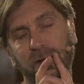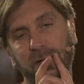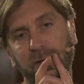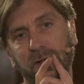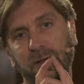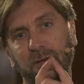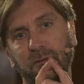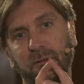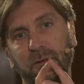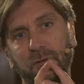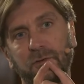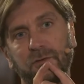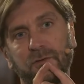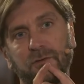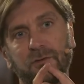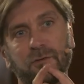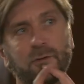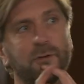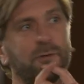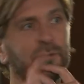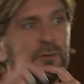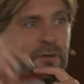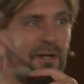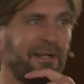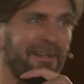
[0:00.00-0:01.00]
there was a
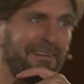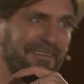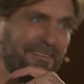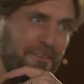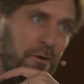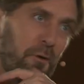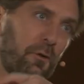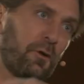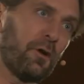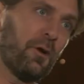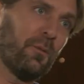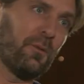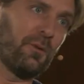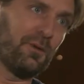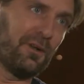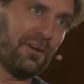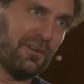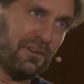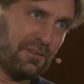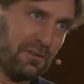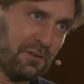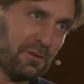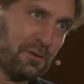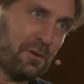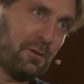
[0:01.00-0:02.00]
school in Stockholm, or there
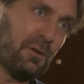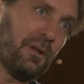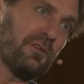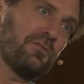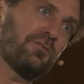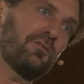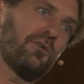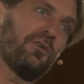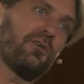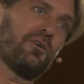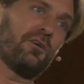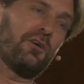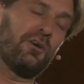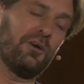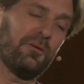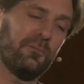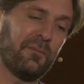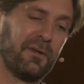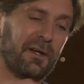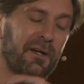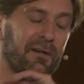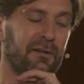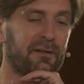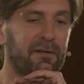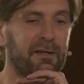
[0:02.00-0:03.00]
is a school in Stockholm
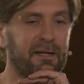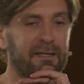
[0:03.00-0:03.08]
that